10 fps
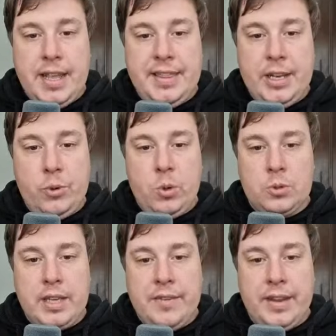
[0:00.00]
And then you
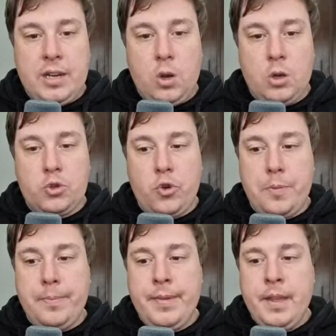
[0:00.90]
also have a
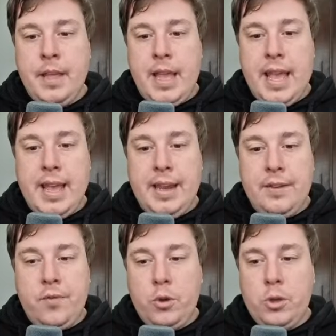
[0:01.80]
classroom,
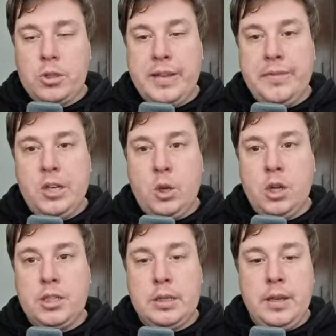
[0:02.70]
and for your
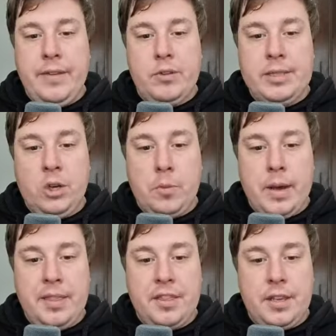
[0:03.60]
$7 every single month,